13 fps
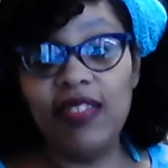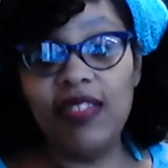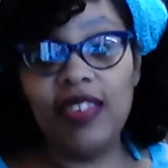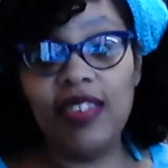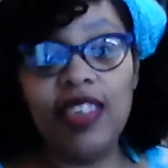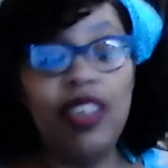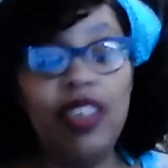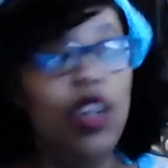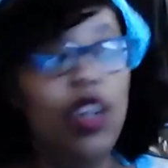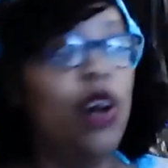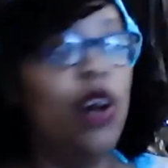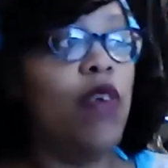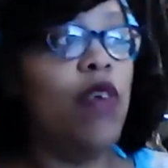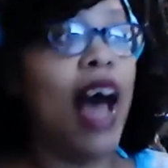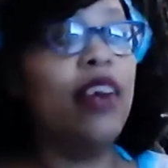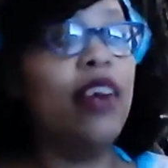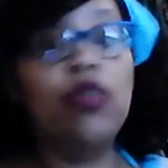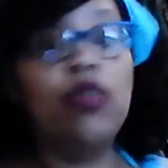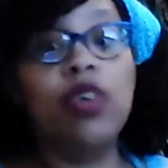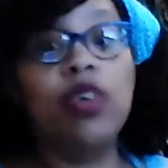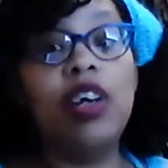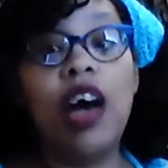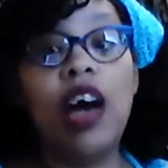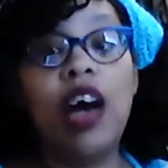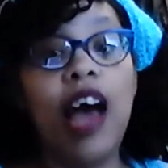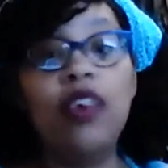You know, I don't
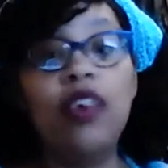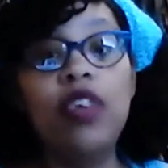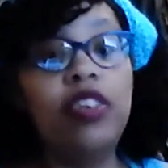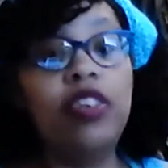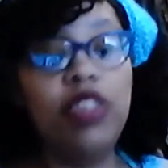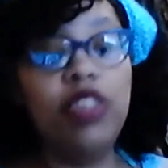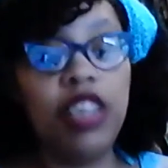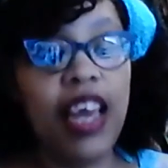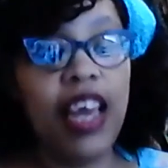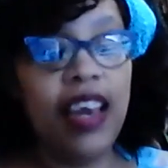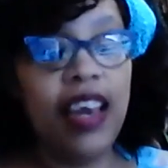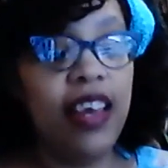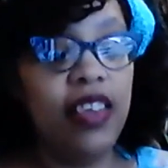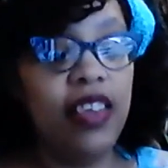understand